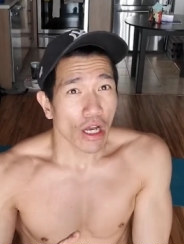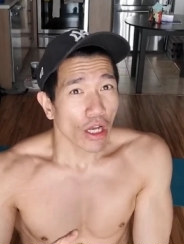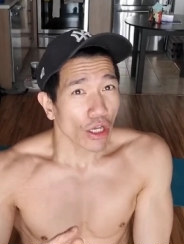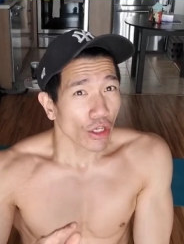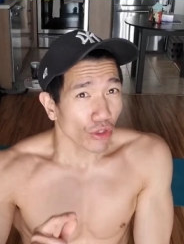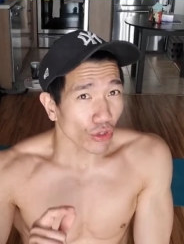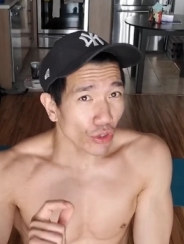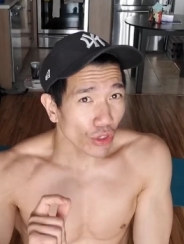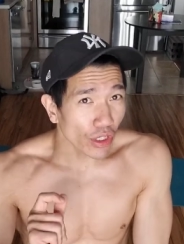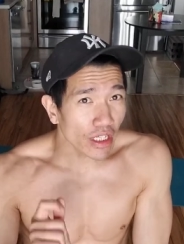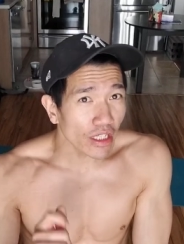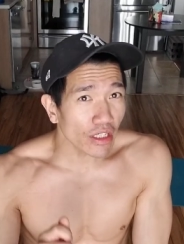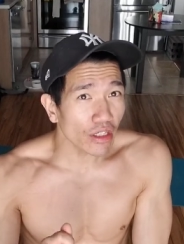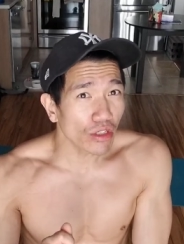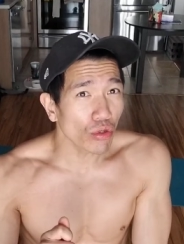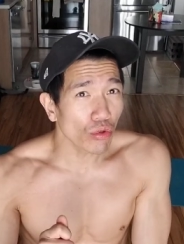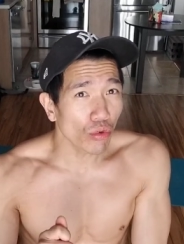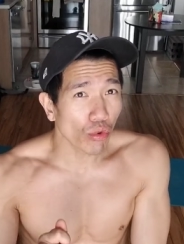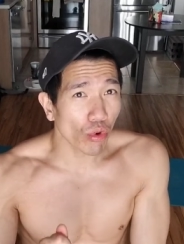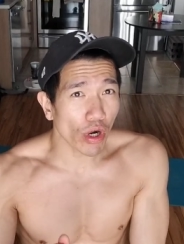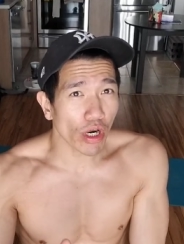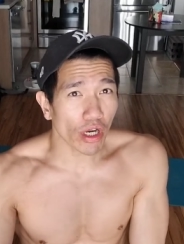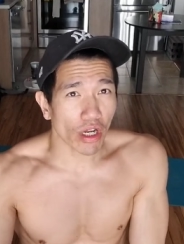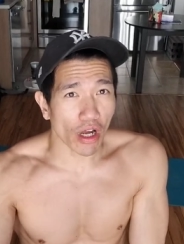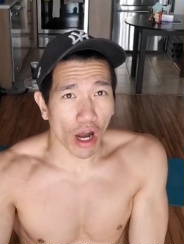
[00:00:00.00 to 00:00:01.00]
You need to
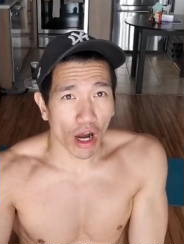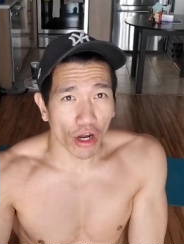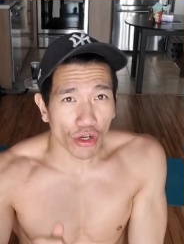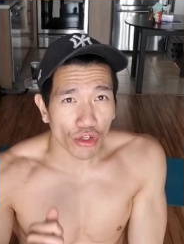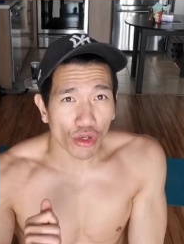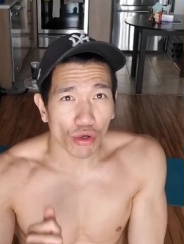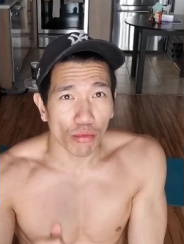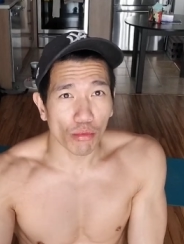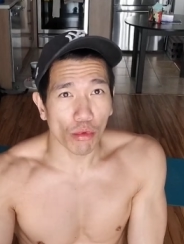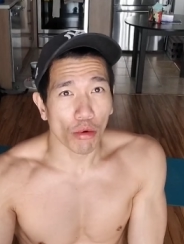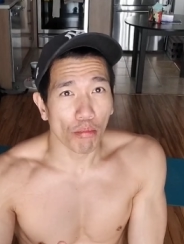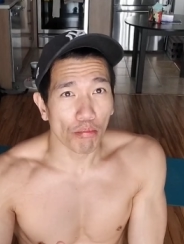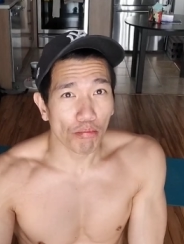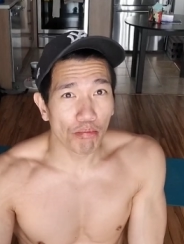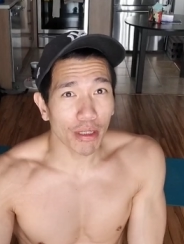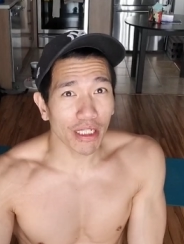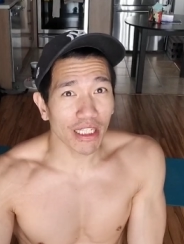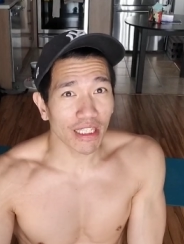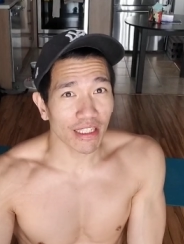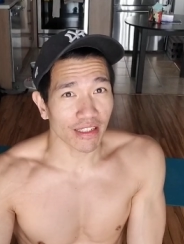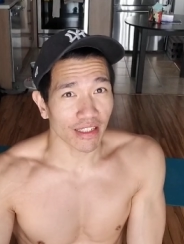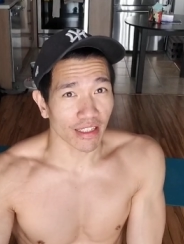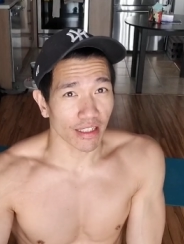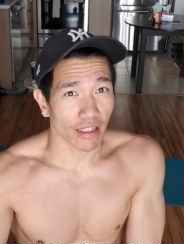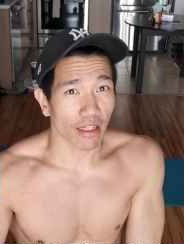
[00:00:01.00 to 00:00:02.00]
work on your
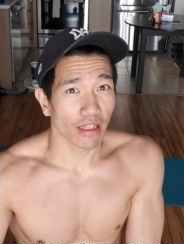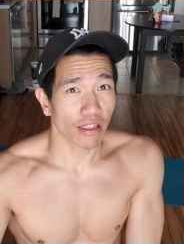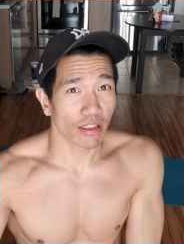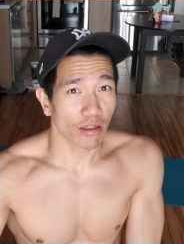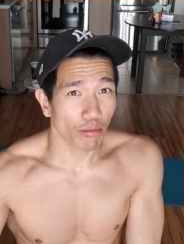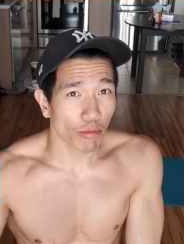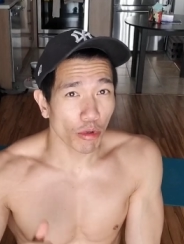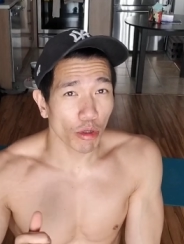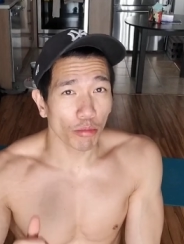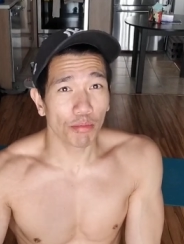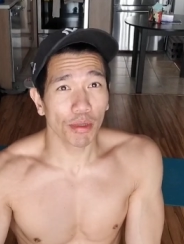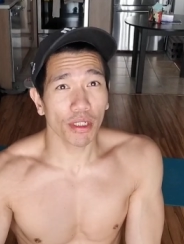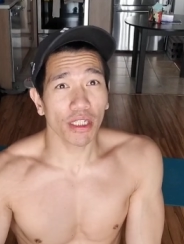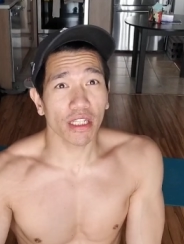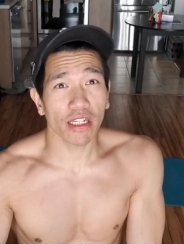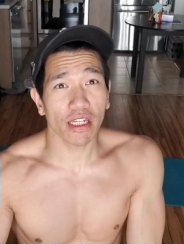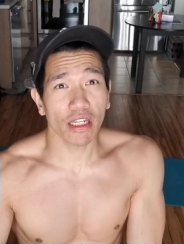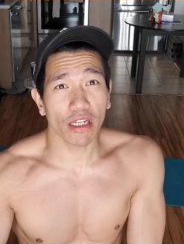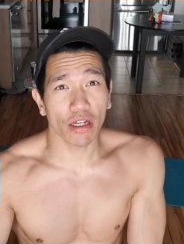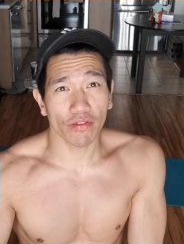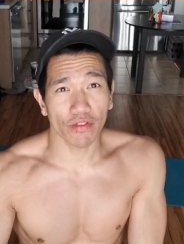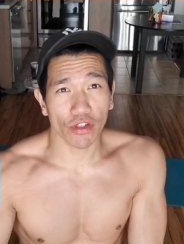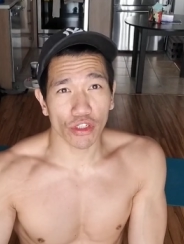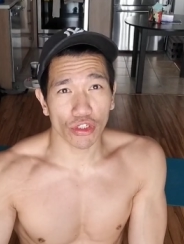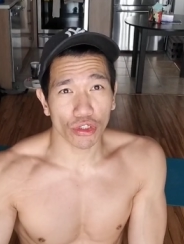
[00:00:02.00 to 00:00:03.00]
mobility, the mobility
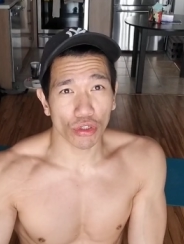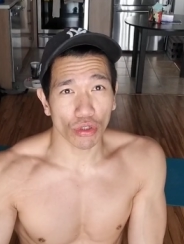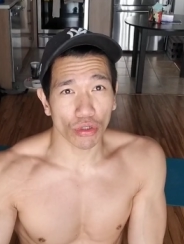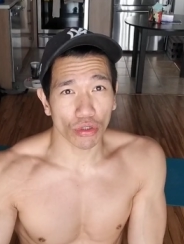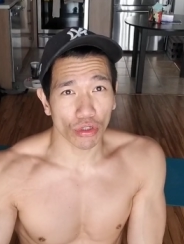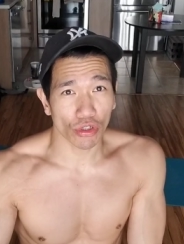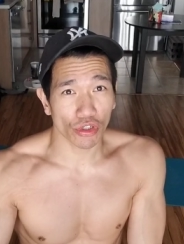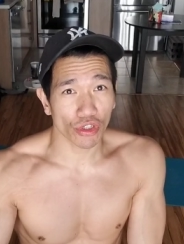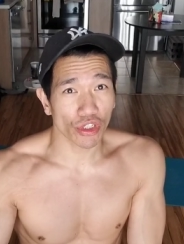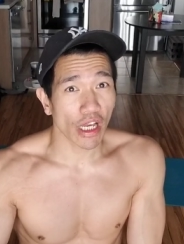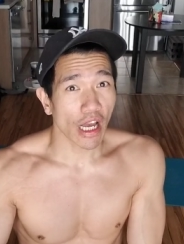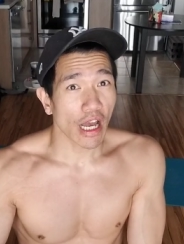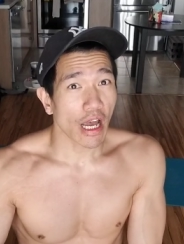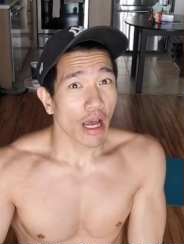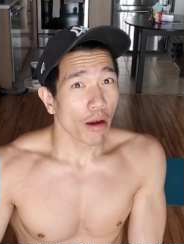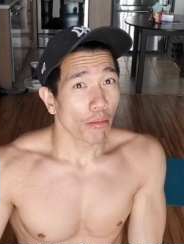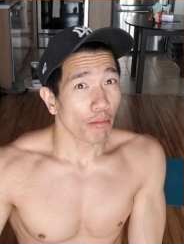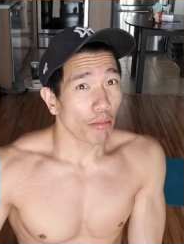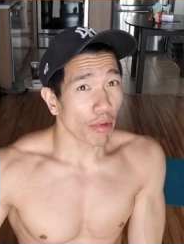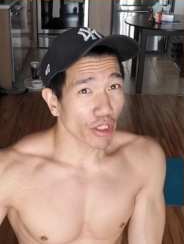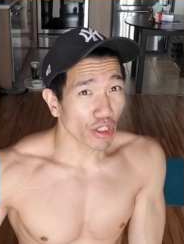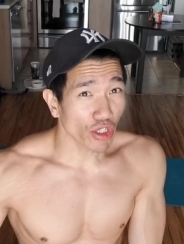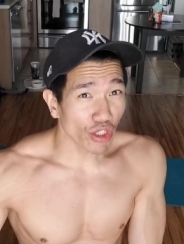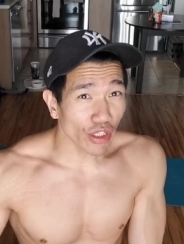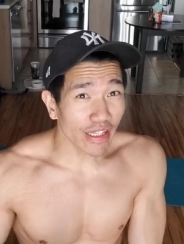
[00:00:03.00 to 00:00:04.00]
of your shoulders,
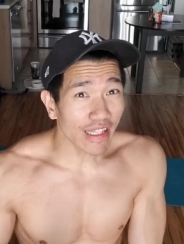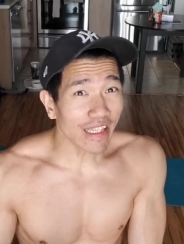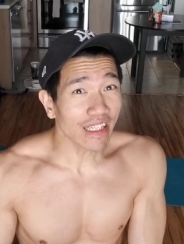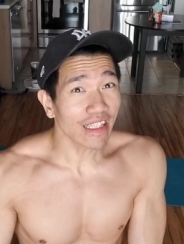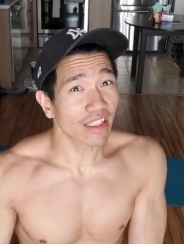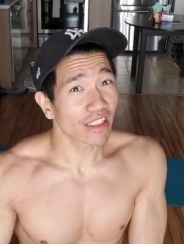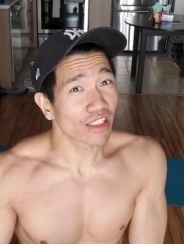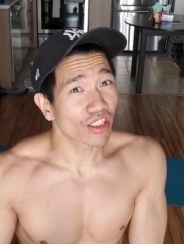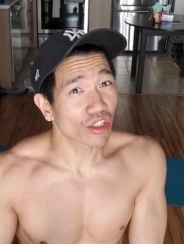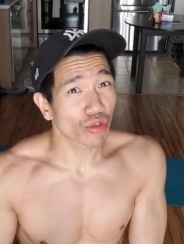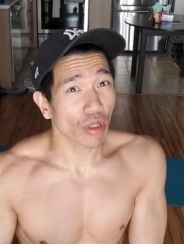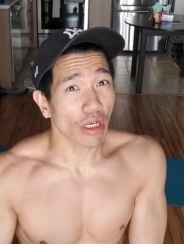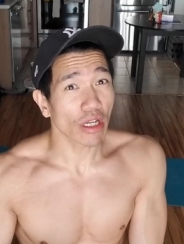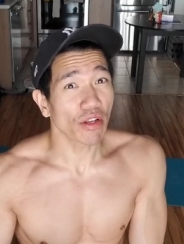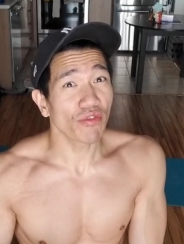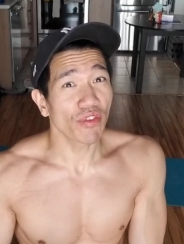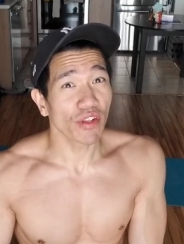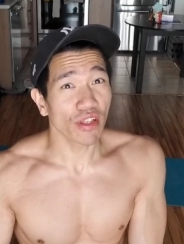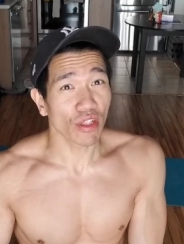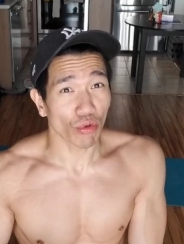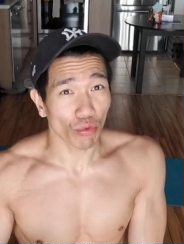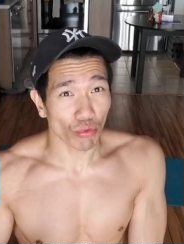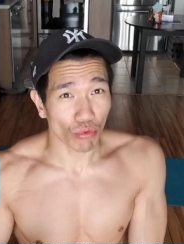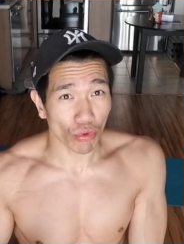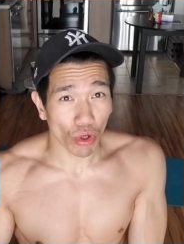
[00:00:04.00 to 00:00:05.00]
but you need to strengthen
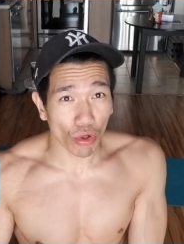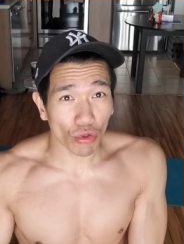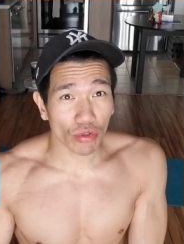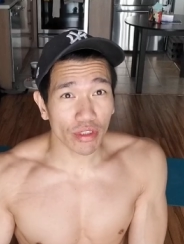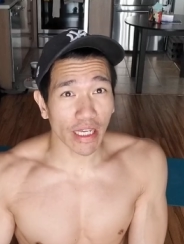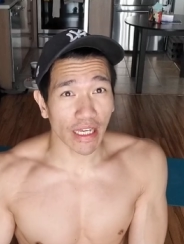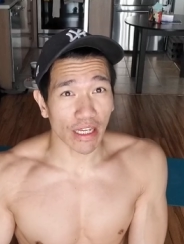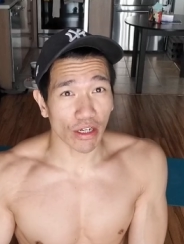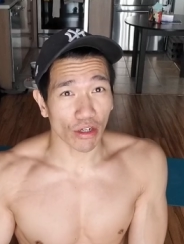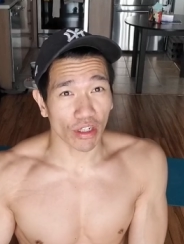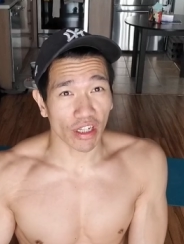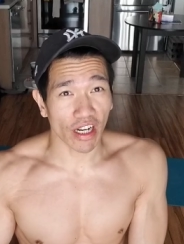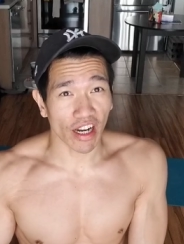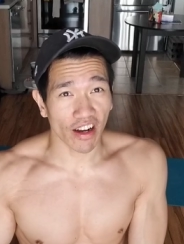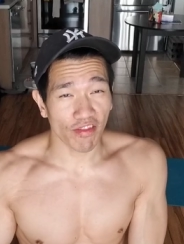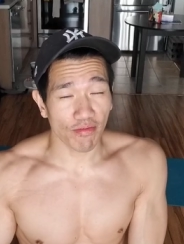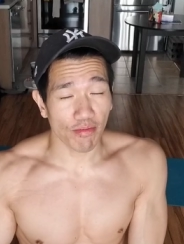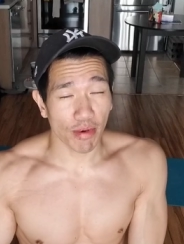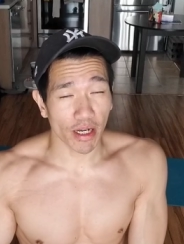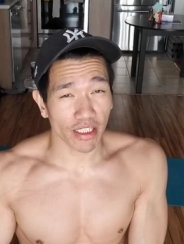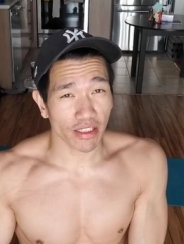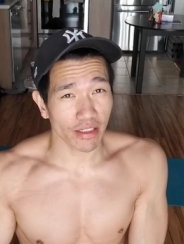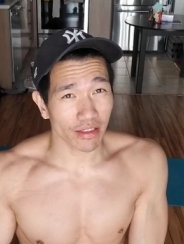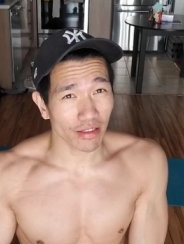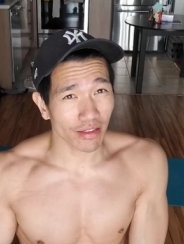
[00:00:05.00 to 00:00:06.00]
the rotator cuff
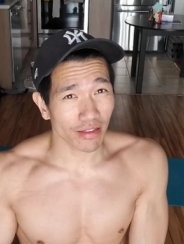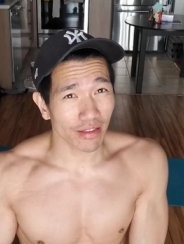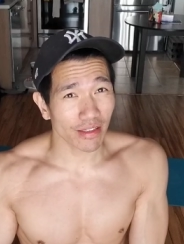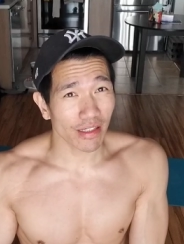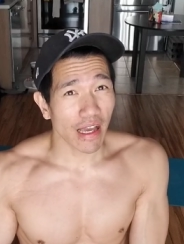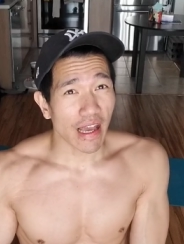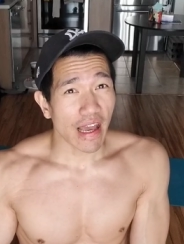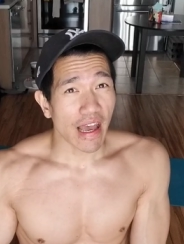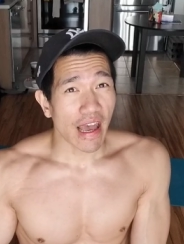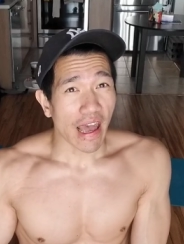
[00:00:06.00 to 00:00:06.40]
muscles